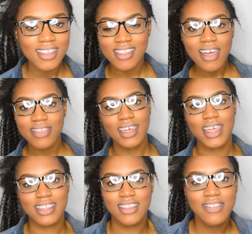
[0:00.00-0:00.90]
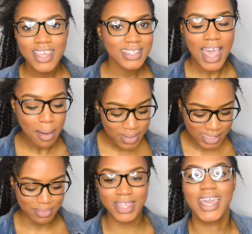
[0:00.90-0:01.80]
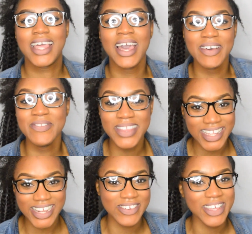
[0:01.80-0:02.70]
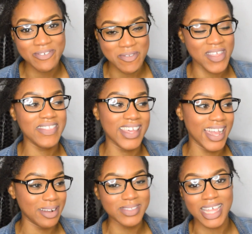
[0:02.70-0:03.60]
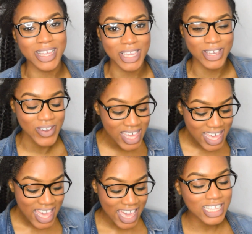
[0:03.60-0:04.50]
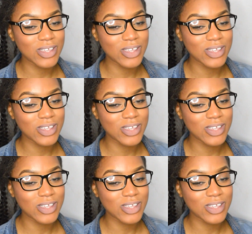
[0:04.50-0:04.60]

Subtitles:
nothing, like nothing's happened to me, like literally from nothing, and I'm telling you it's